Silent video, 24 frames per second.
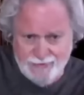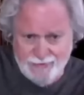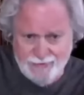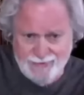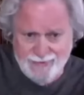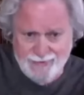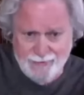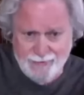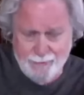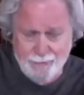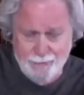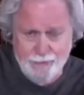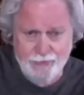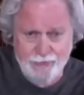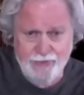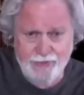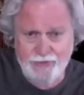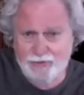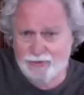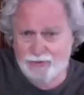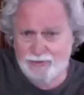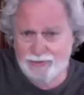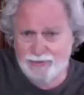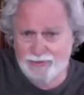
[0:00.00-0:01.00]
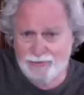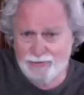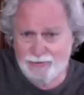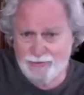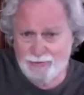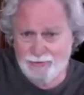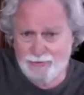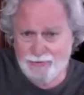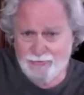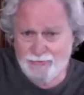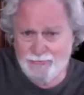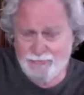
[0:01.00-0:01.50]
this like a
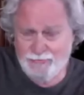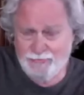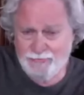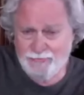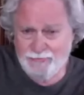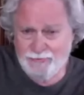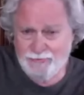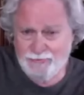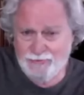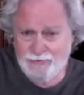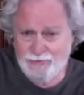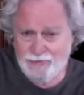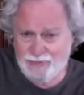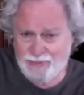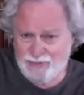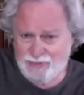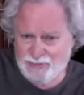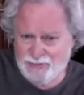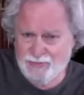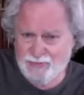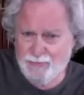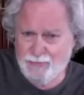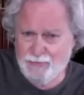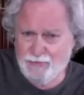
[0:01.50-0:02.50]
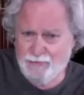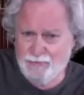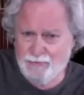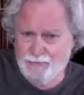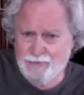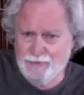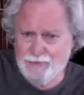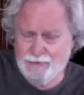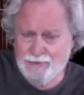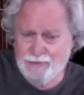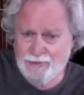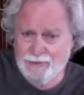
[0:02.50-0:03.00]
precursor of the Jesus
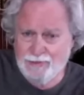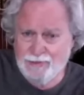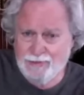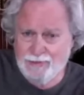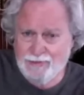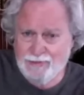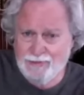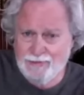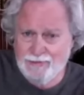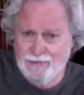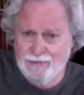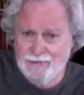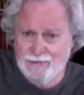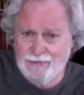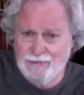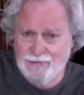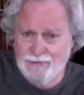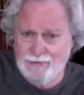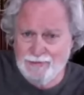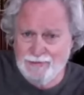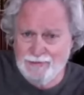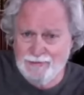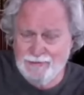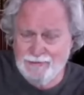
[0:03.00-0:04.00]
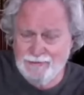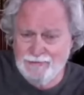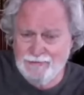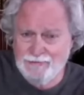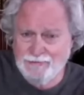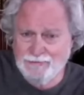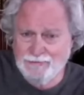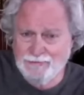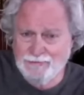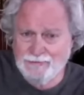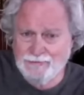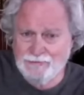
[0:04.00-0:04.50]
movement?
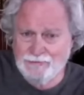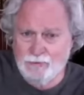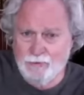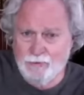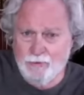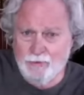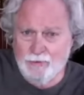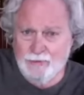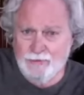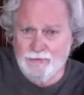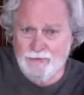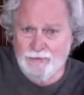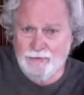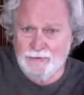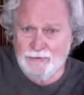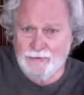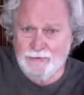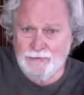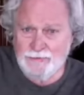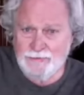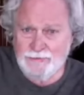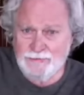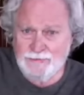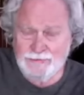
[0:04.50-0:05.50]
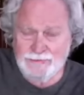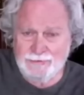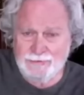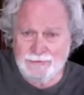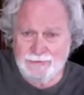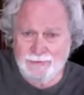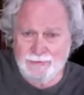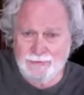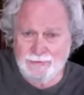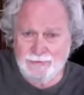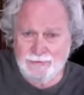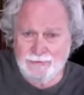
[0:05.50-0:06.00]
Or,
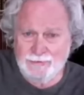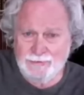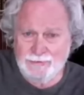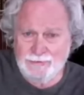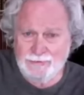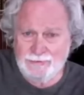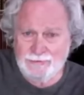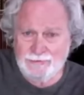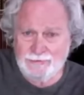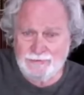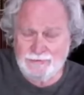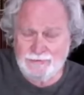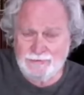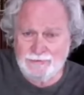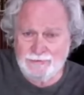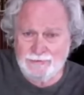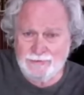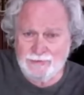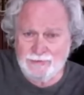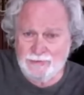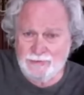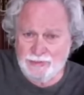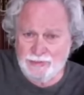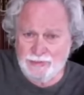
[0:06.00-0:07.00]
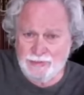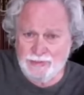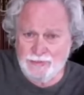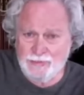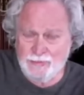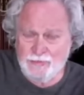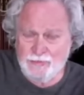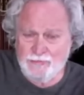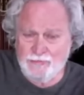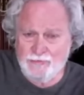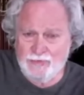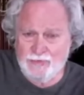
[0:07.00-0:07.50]
did the
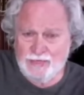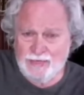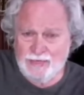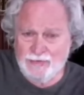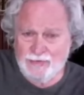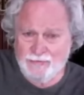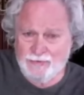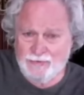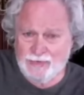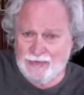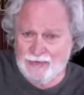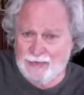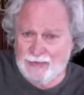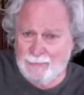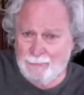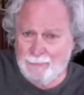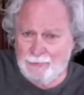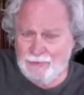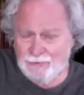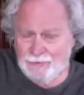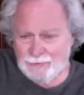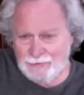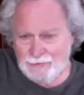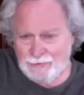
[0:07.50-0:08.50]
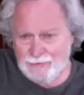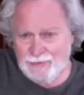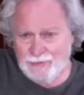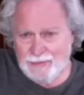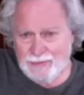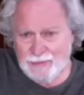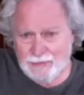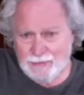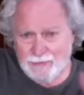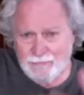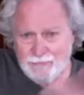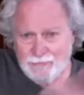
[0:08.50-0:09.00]
Jesus movement kind of copy, or did
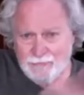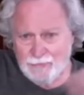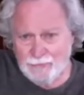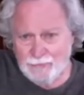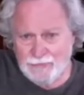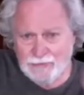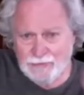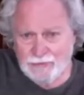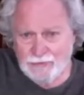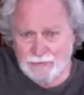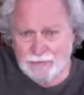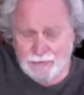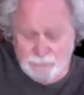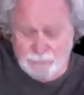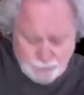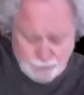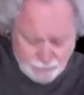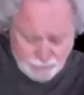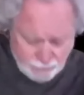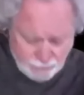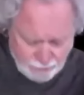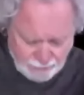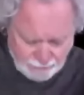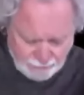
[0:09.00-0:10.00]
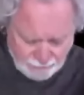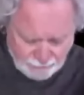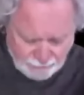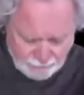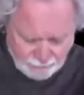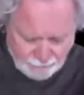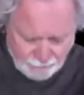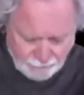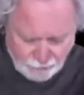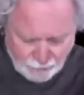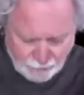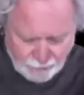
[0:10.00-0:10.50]
they come from this group, or
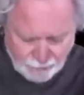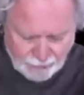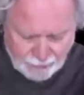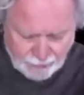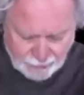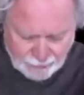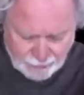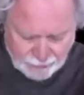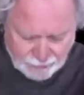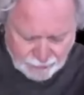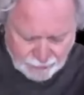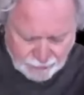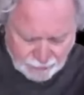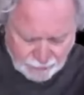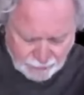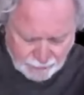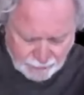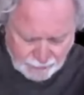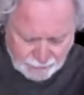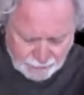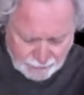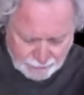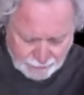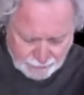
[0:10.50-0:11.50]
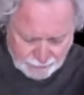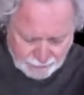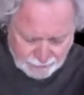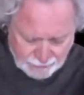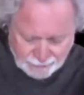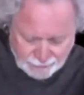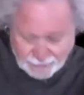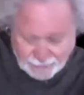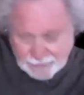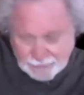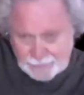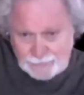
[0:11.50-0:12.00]
whatever? Well, we're not going to talk about
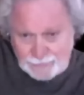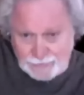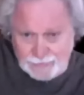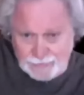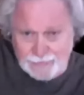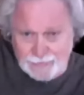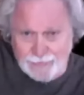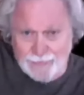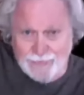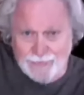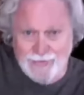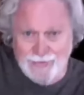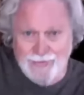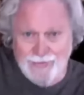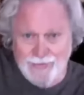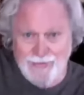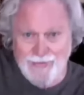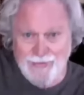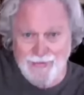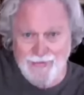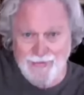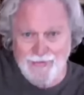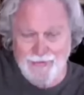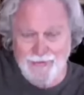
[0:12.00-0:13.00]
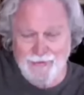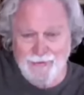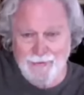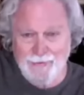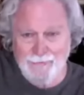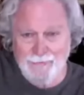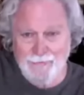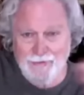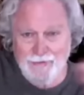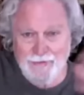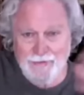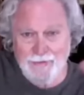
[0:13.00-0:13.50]
that today. So,
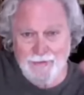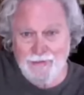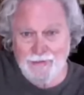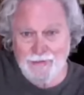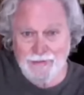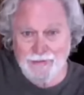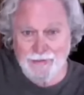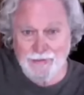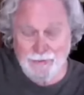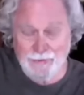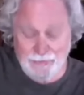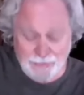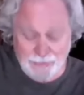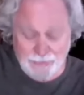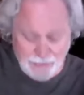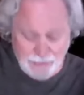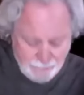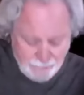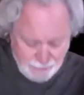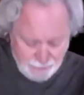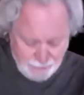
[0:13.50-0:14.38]
but it is a good